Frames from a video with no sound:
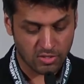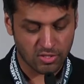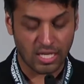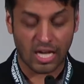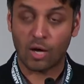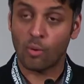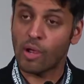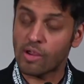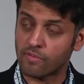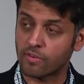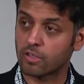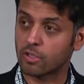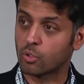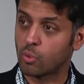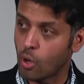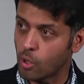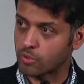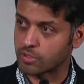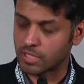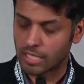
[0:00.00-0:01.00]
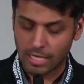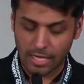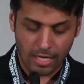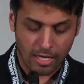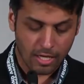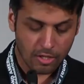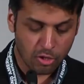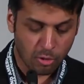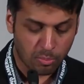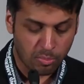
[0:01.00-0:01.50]
However, quote,
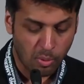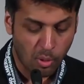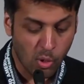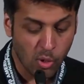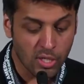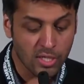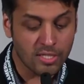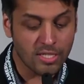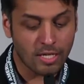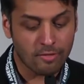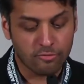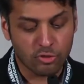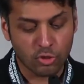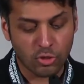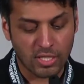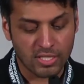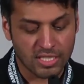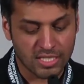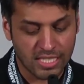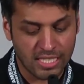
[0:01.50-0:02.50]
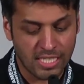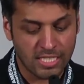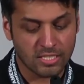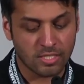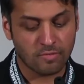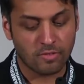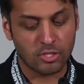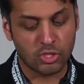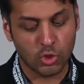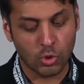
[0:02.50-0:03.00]
the board of trustees of
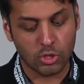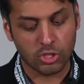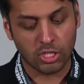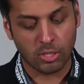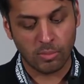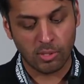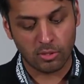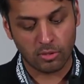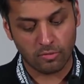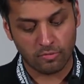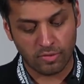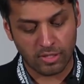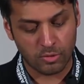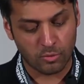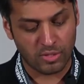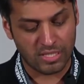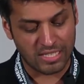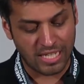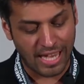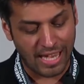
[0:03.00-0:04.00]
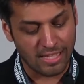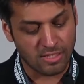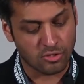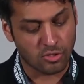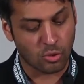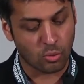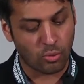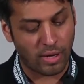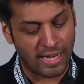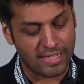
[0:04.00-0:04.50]
the Jewish Communal Fund retains the
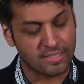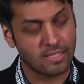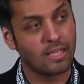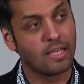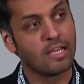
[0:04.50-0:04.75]
right